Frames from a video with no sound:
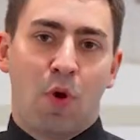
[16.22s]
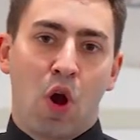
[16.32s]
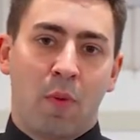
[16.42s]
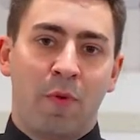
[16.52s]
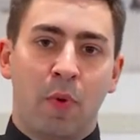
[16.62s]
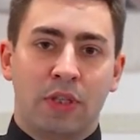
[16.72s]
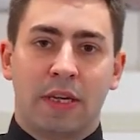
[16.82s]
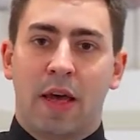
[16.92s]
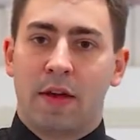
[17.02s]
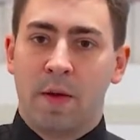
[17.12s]
program we've put
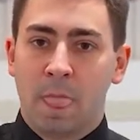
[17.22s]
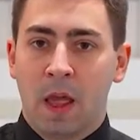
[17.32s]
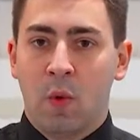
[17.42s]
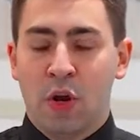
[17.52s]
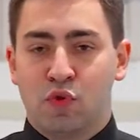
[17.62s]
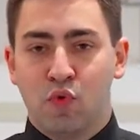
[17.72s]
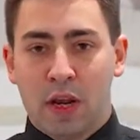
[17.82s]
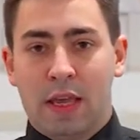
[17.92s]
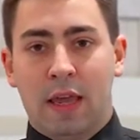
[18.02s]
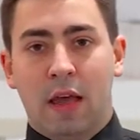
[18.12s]
together, which
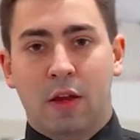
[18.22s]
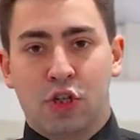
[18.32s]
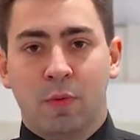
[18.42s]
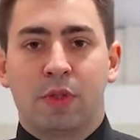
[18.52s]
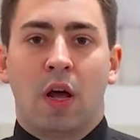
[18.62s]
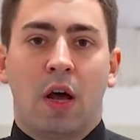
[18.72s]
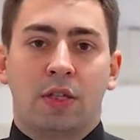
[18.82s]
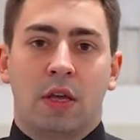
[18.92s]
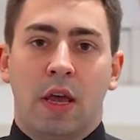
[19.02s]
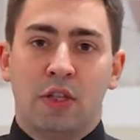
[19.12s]
really
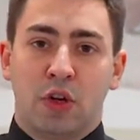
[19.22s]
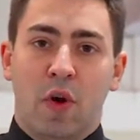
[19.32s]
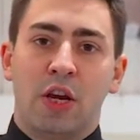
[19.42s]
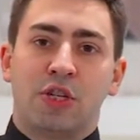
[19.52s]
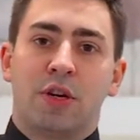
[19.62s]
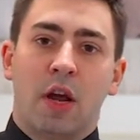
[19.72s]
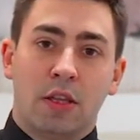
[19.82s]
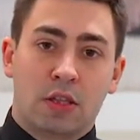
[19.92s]
jumpstarts the integration and